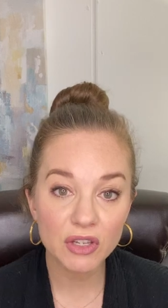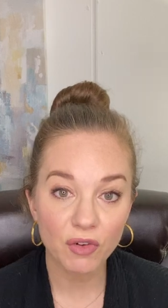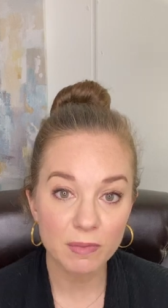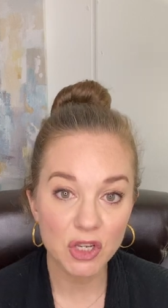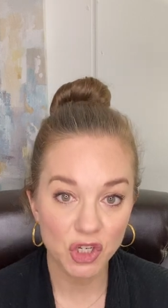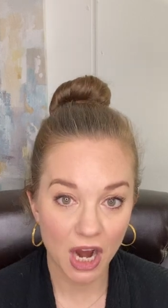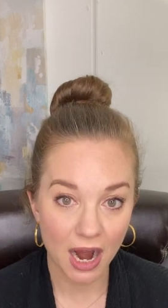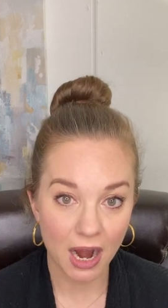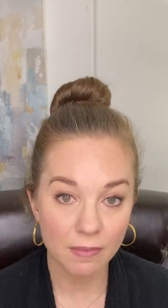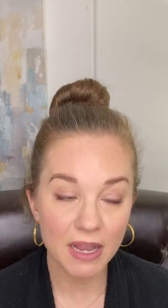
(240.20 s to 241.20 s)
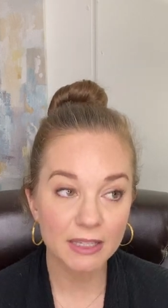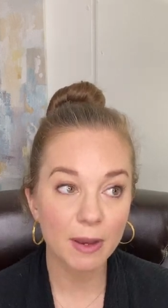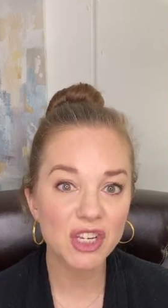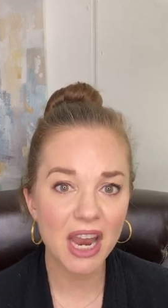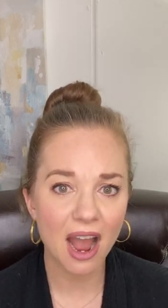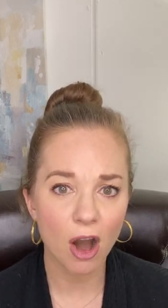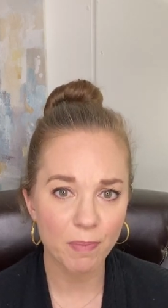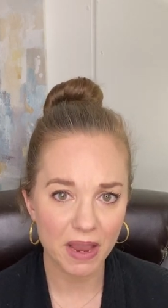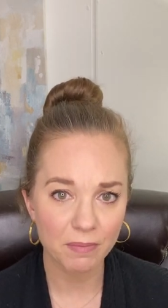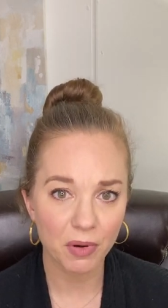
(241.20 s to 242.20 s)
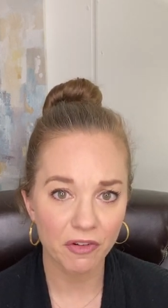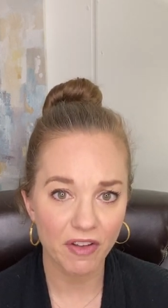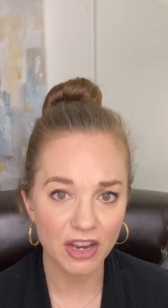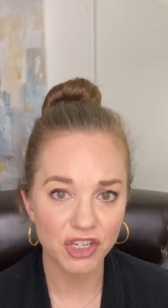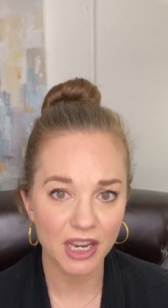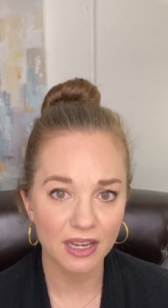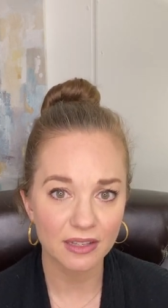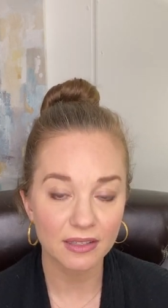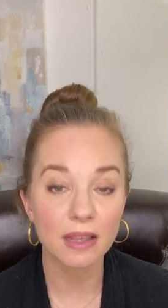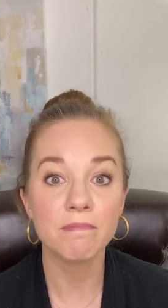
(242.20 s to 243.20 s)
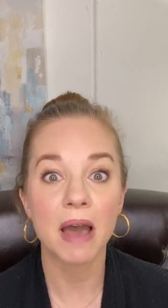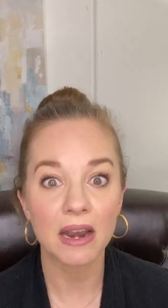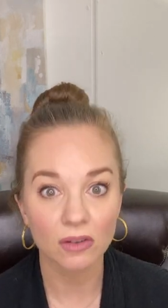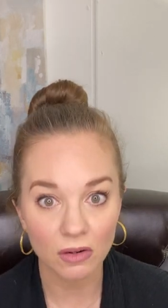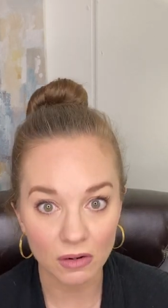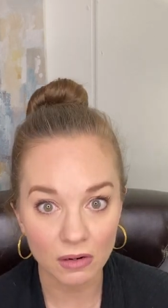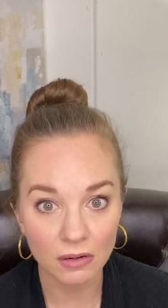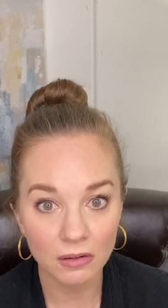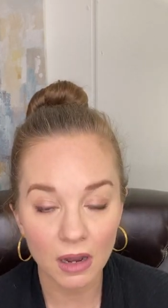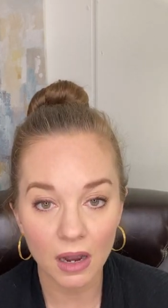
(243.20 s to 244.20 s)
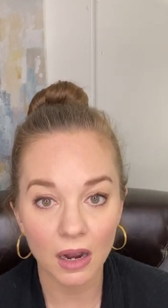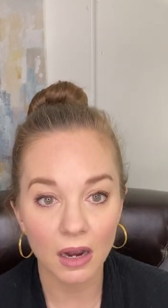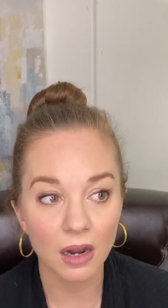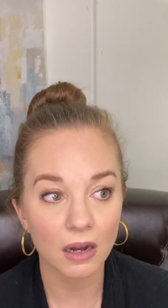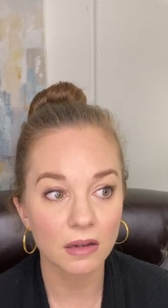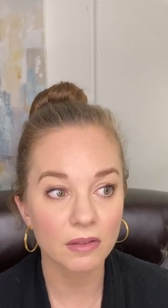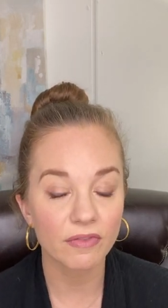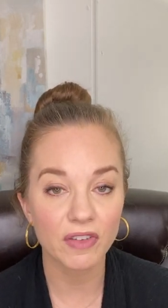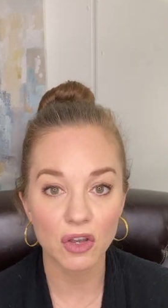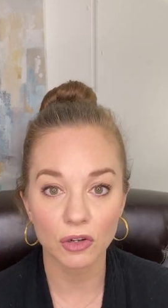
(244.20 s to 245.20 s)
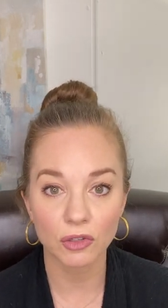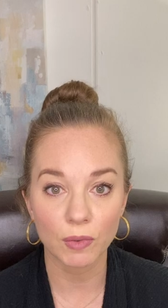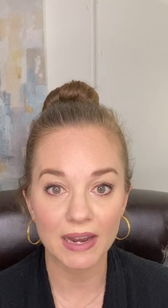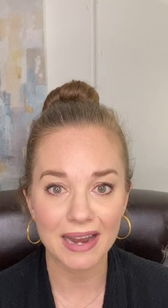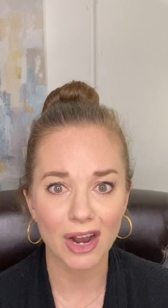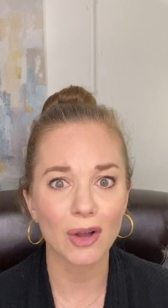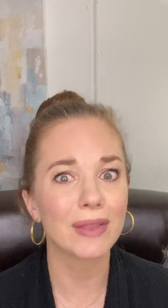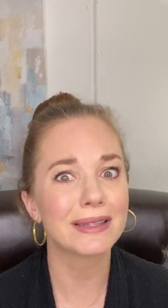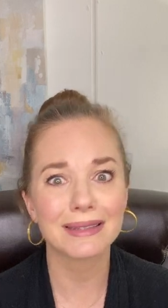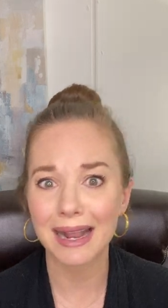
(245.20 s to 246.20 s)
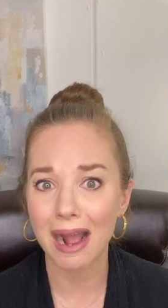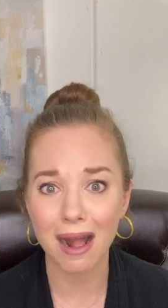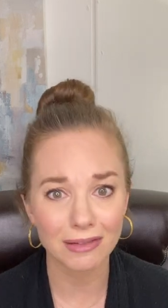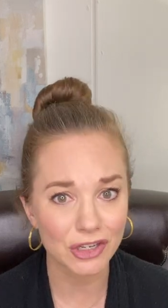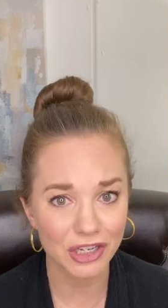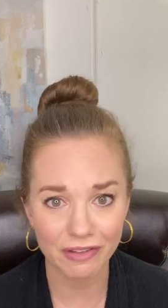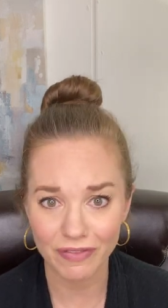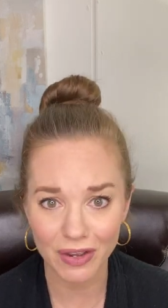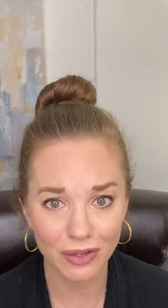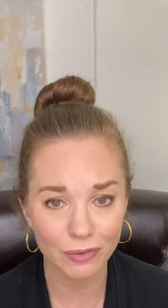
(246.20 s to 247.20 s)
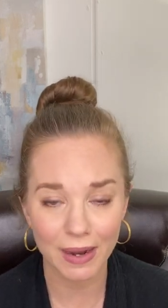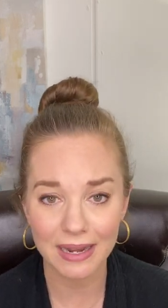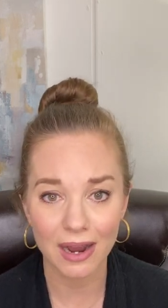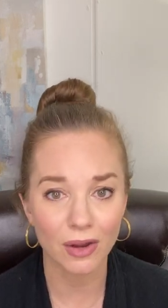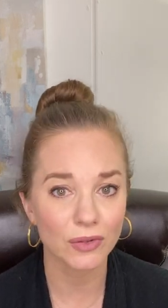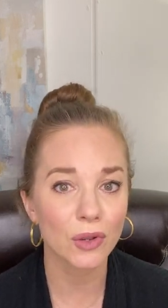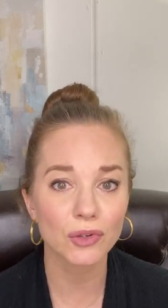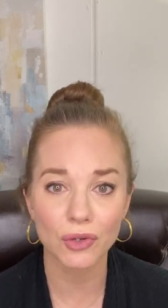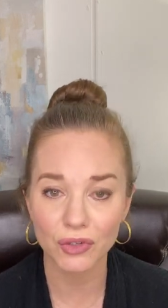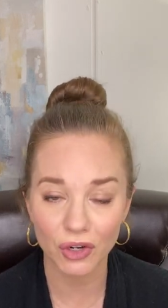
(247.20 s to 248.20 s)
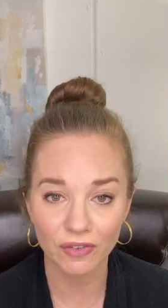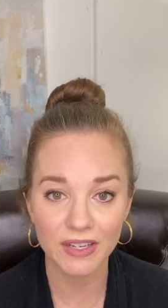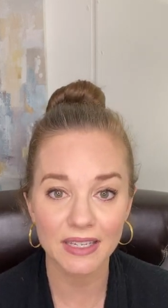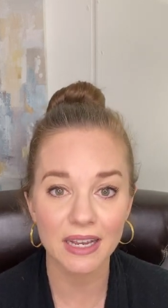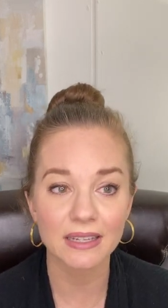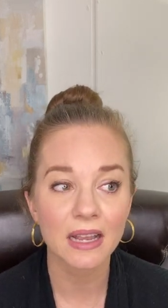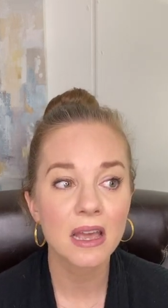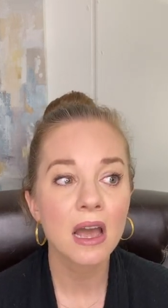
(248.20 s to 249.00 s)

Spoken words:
is from a job, especially helping professions, the medical field right now, the psychology field right now, social services,